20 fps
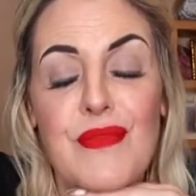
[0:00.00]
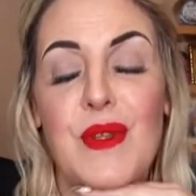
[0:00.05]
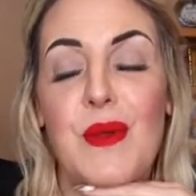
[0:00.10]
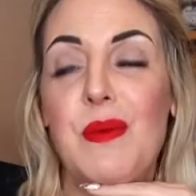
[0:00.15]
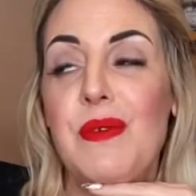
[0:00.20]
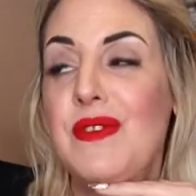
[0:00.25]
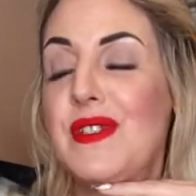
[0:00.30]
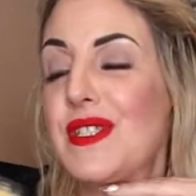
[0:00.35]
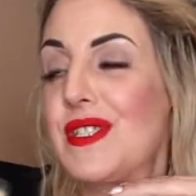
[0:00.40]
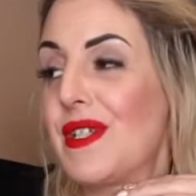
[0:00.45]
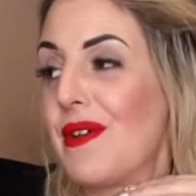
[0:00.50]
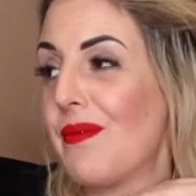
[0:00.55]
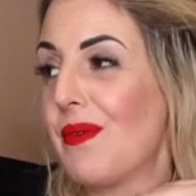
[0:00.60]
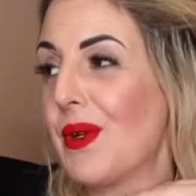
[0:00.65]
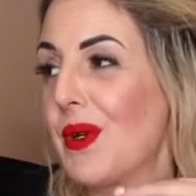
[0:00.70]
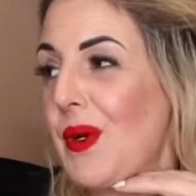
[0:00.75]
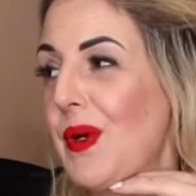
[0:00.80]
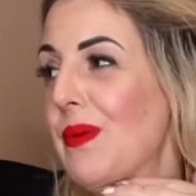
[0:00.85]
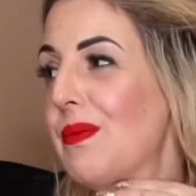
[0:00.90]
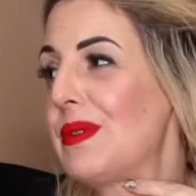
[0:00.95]
with the 7
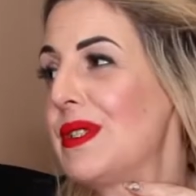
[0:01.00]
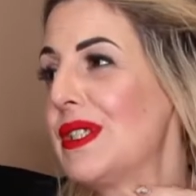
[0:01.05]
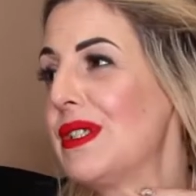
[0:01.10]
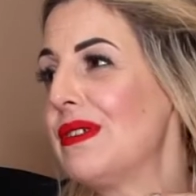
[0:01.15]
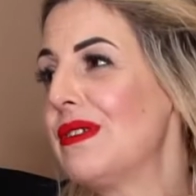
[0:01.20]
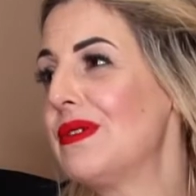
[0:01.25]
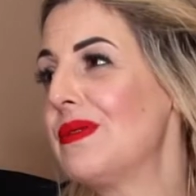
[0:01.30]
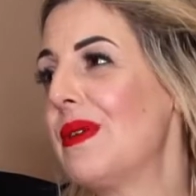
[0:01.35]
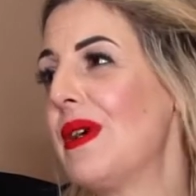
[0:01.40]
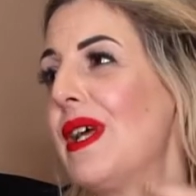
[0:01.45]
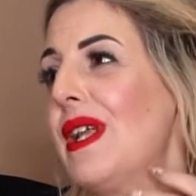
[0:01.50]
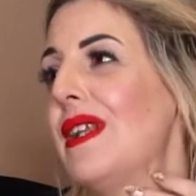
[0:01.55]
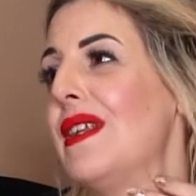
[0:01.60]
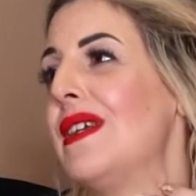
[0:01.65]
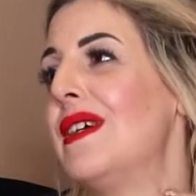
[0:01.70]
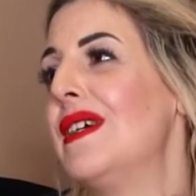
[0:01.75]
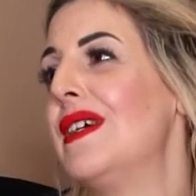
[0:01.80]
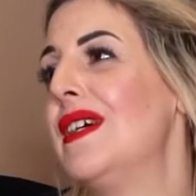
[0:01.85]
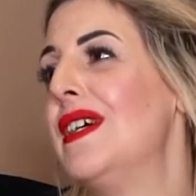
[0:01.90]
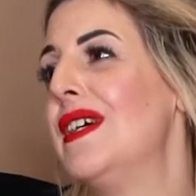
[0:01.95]
of Cups here as well.
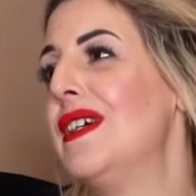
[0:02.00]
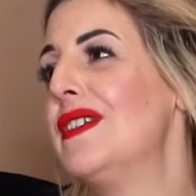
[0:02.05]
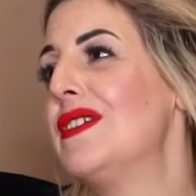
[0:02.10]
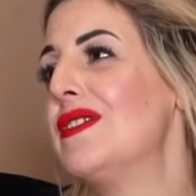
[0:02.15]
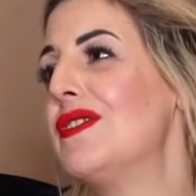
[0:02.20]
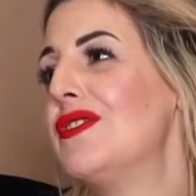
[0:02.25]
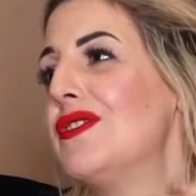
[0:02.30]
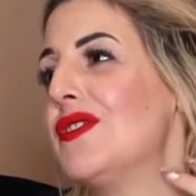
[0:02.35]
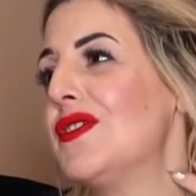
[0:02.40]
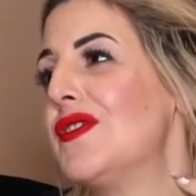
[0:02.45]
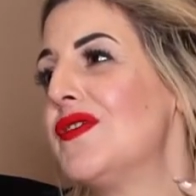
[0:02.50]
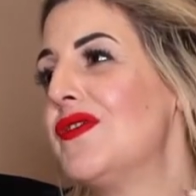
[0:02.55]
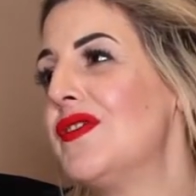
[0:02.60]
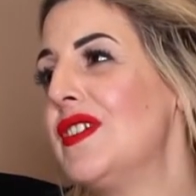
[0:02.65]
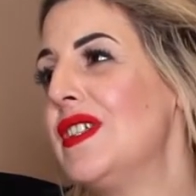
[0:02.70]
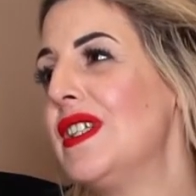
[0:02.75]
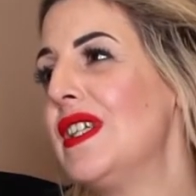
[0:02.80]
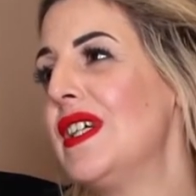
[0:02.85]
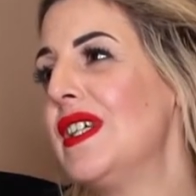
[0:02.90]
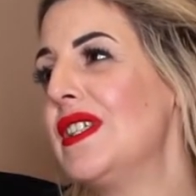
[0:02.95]
So it does
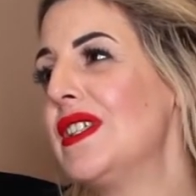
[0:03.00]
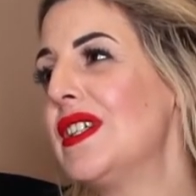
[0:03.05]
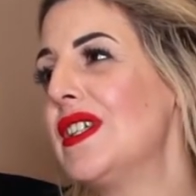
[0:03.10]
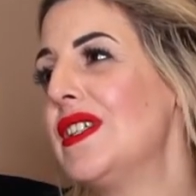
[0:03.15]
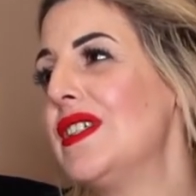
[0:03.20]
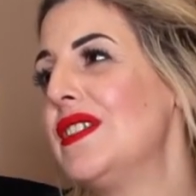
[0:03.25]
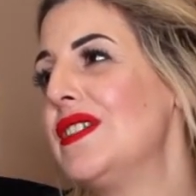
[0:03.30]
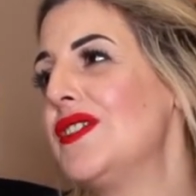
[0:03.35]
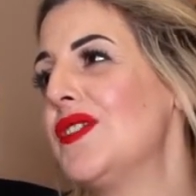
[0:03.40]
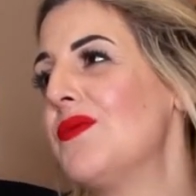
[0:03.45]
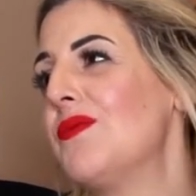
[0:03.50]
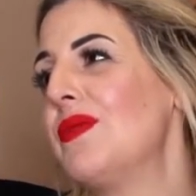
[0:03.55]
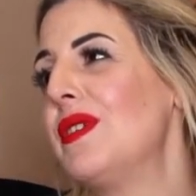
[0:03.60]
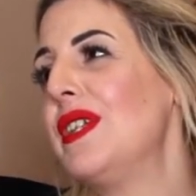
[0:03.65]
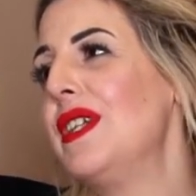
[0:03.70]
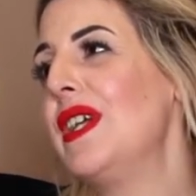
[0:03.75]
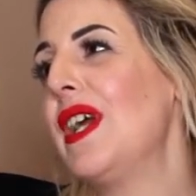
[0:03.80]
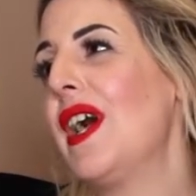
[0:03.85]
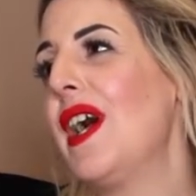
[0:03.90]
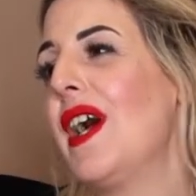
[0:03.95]
feel like
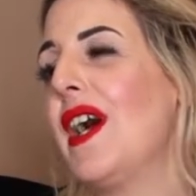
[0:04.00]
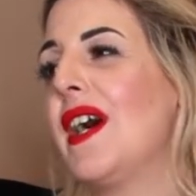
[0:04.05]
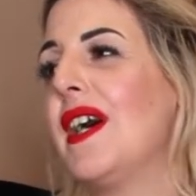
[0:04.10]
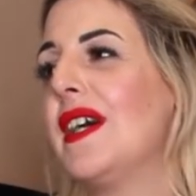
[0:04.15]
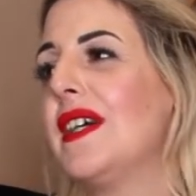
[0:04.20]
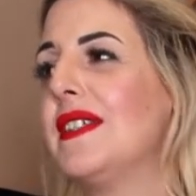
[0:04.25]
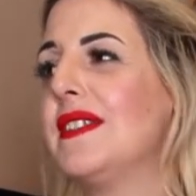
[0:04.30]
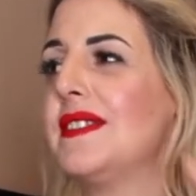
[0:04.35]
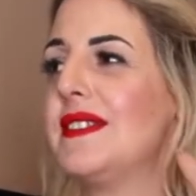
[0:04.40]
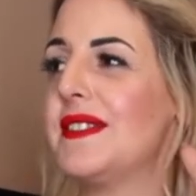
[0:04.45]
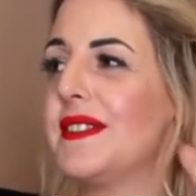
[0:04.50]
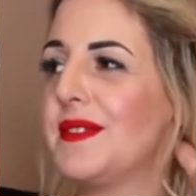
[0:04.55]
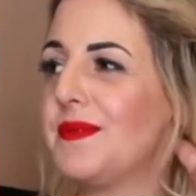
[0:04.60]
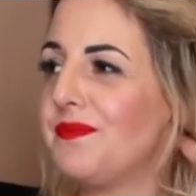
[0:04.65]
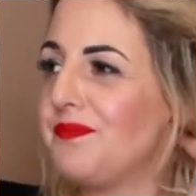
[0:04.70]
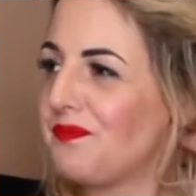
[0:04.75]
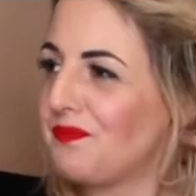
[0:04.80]
somebody has